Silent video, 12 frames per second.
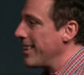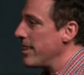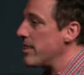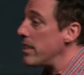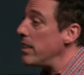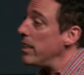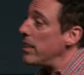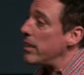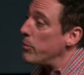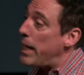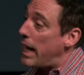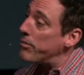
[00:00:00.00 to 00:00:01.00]
You see,
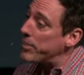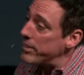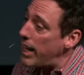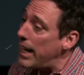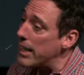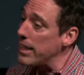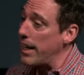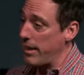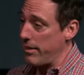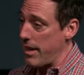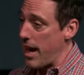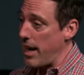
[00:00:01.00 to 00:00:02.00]
we have to die
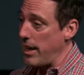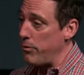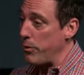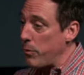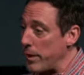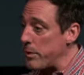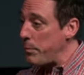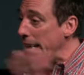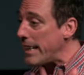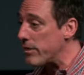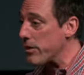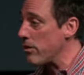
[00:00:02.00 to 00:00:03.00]
like that if we want the
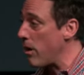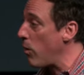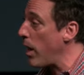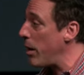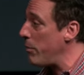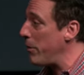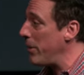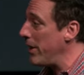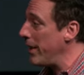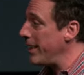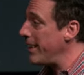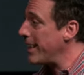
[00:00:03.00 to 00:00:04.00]
plant to grow up.
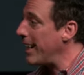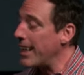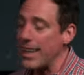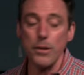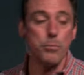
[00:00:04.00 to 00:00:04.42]
You can't get